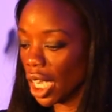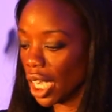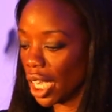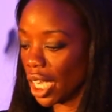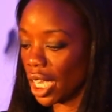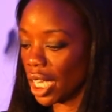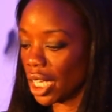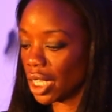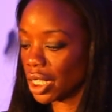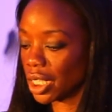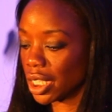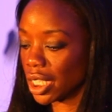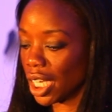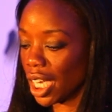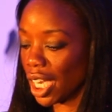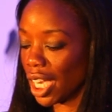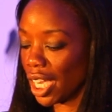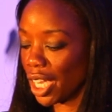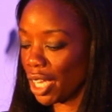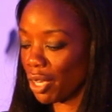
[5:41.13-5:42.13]
And
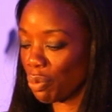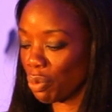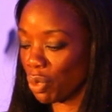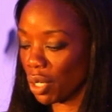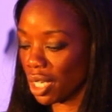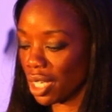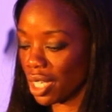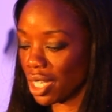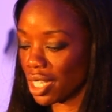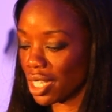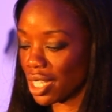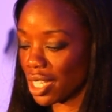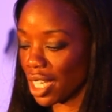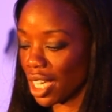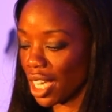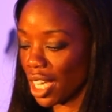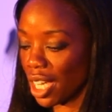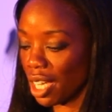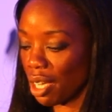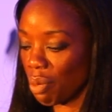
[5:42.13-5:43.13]
I was,
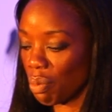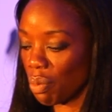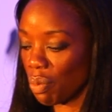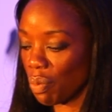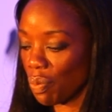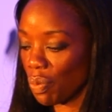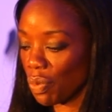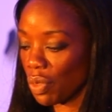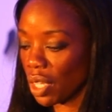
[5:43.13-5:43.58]
and